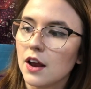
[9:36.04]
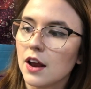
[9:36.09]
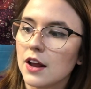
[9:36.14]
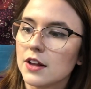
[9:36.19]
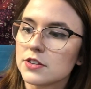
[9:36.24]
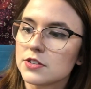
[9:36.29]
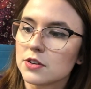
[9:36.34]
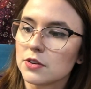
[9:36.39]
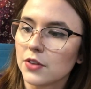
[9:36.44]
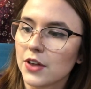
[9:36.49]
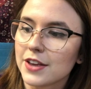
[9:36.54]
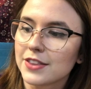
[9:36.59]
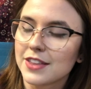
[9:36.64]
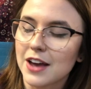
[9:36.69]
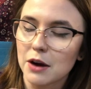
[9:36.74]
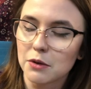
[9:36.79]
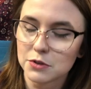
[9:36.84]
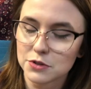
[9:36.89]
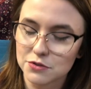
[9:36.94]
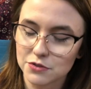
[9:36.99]
And so like
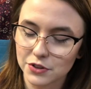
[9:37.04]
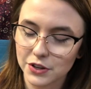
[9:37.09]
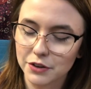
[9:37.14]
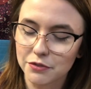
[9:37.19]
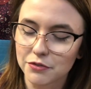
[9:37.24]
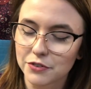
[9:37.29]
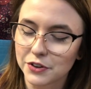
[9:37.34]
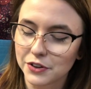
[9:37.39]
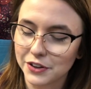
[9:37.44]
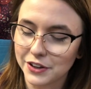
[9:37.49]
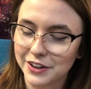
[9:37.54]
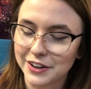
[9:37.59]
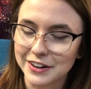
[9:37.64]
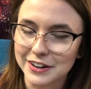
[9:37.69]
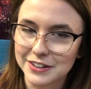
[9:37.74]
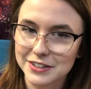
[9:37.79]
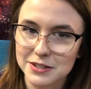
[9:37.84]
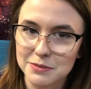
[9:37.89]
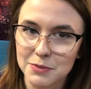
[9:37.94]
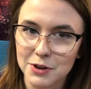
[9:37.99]
that was really
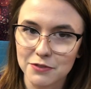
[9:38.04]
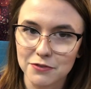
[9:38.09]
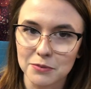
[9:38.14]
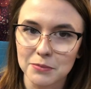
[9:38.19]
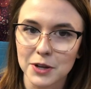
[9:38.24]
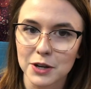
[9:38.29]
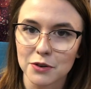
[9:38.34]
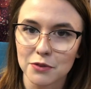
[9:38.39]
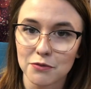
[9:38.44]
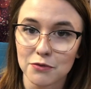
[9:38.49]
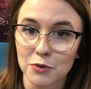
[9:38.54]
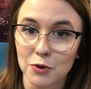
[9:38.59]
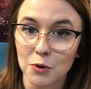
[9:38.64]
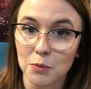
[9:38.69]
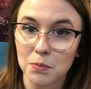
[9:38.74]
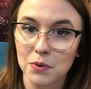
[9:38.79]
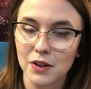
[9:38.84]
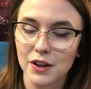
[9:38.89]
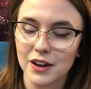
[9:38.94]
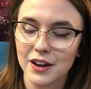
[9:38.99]
getting to me from like a
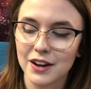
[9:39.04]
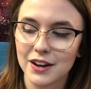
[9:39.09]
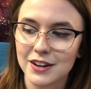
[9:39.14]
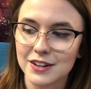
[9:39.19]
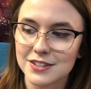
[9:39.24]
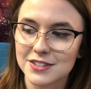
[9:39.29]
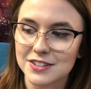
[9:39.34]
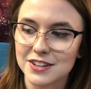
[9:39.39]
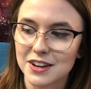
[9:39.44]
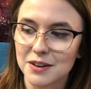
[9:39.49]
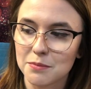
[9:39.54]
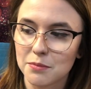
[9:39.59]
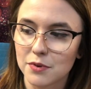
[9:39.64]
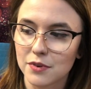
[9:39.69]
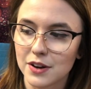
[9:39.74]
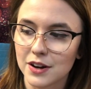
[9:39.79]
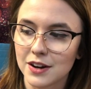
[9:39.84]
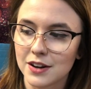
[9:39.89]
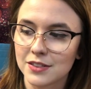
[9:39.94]
roleplay standpoint.